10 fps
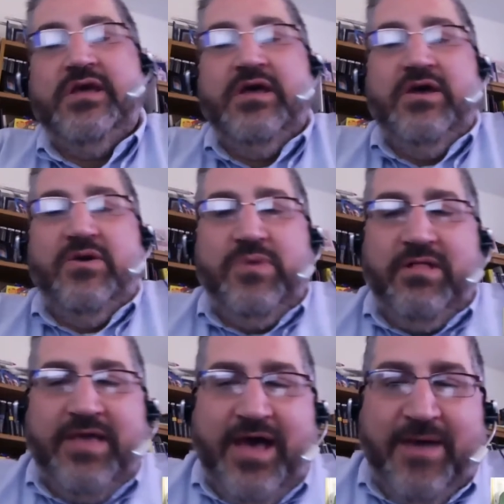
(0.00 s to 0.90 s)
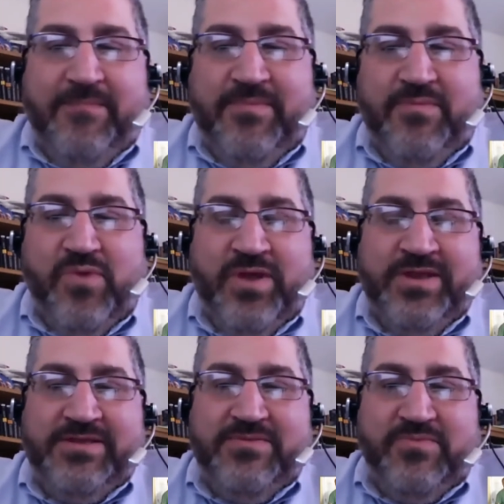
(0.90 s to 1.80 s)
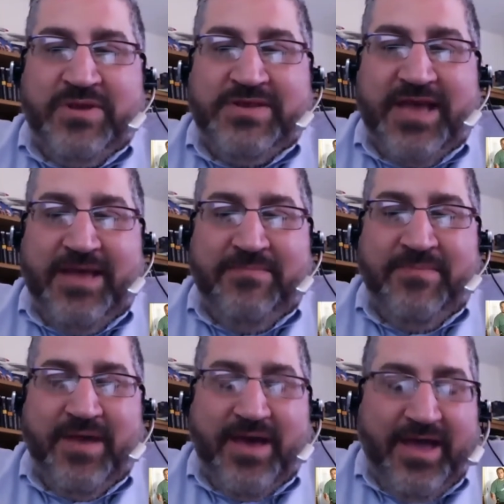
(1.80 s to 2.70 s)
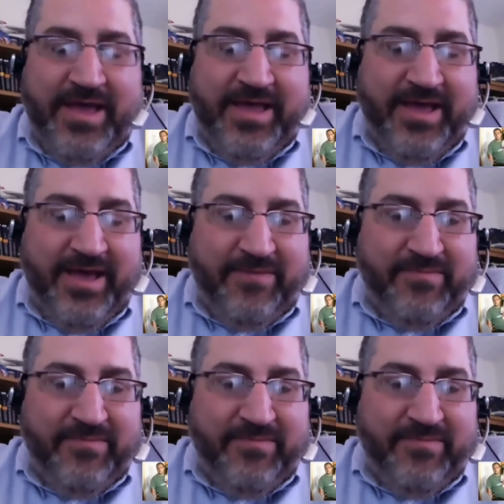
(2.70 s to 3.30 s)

Well, one time I